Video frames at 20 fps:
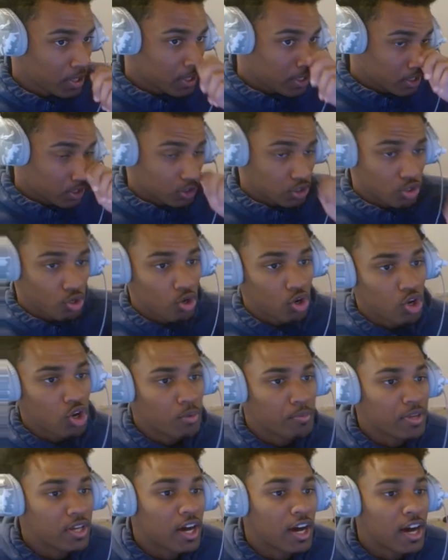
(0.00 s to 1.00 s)
The score gonna
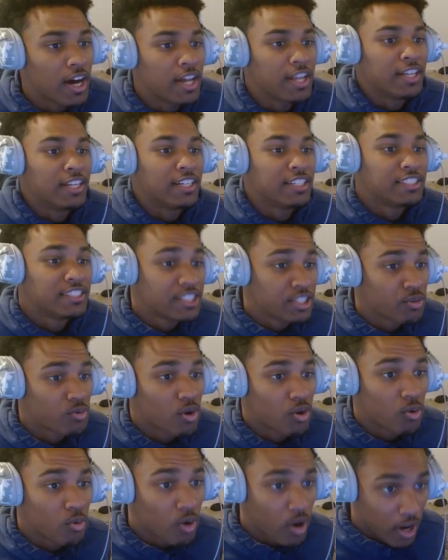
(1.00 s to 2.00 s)
be a hundred and
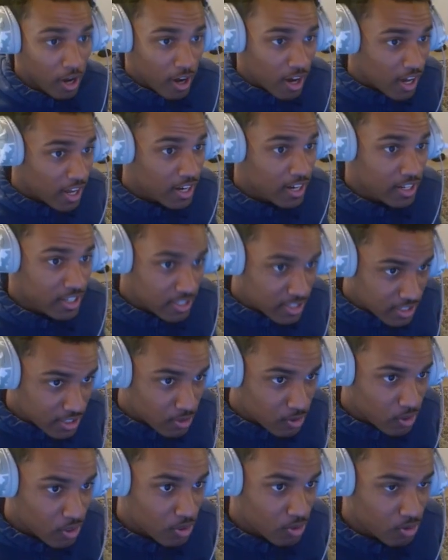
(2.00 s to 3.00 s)
zero. A hundred and
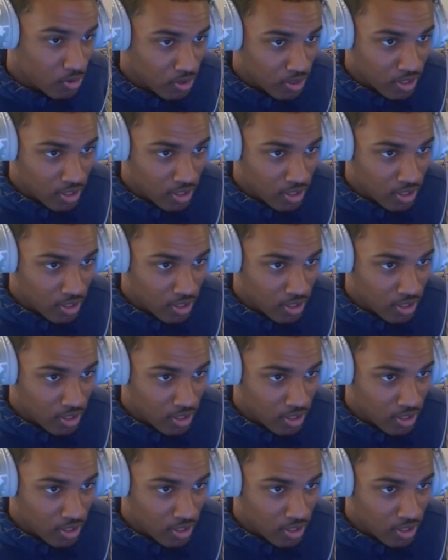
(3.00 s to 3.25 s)
zero.